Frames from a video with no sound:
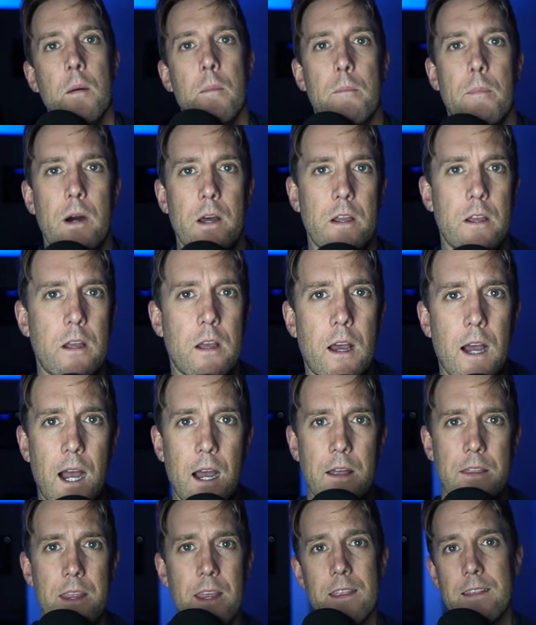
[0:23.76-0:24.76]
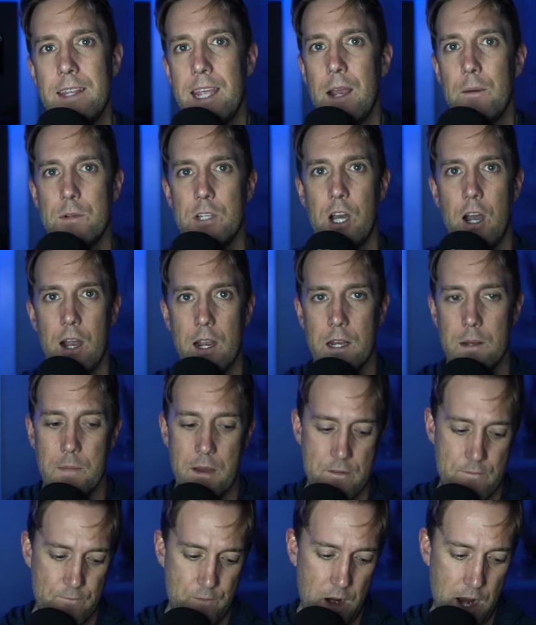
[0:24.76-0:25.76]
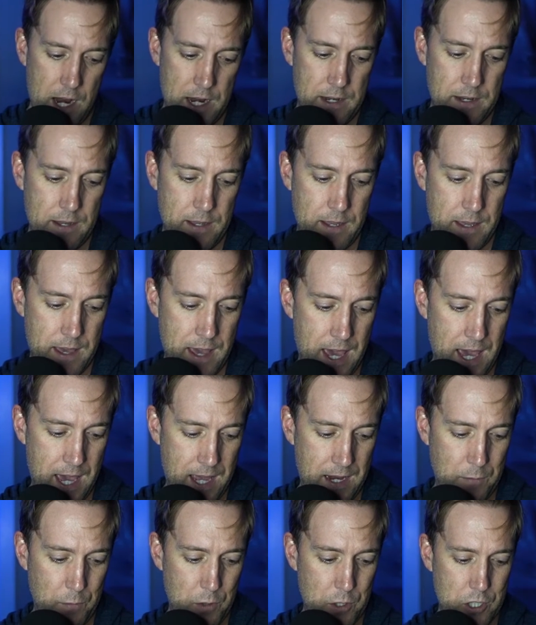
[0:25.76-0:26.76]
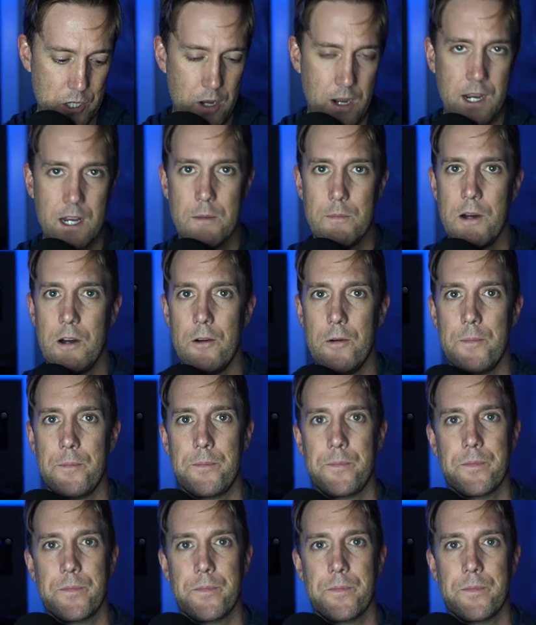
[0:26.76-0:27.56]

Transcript: But the other day I was talking to my friend and we were talking about